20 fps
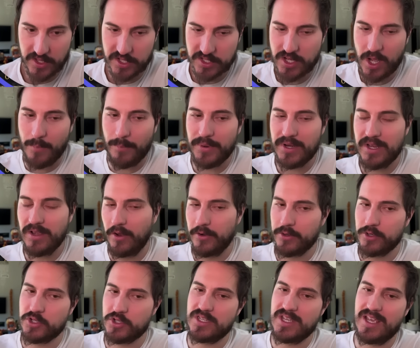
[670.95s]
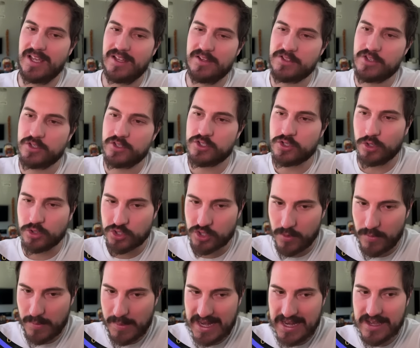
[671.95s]
This company understands
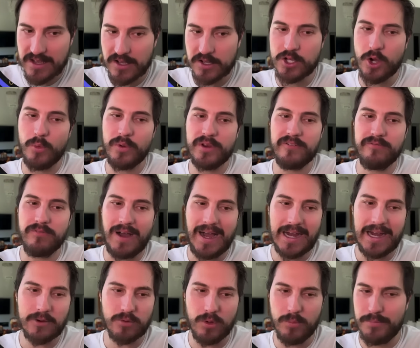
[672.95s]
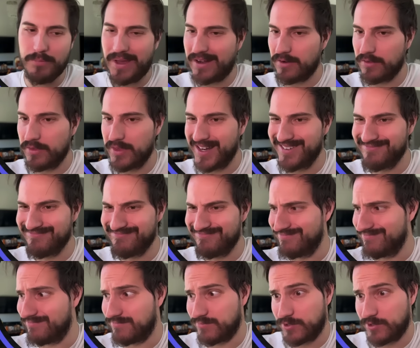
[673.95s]
social media going viral better than